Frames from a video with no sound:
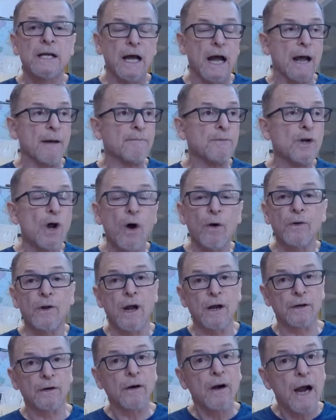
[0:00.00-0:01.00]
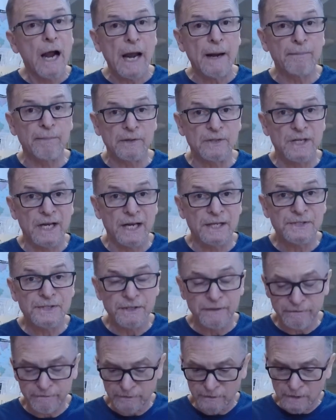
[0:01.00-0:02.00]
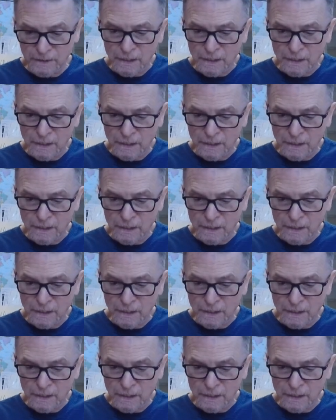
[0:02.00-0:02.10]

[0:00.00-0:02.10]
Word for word: I'm no longer hypertensive.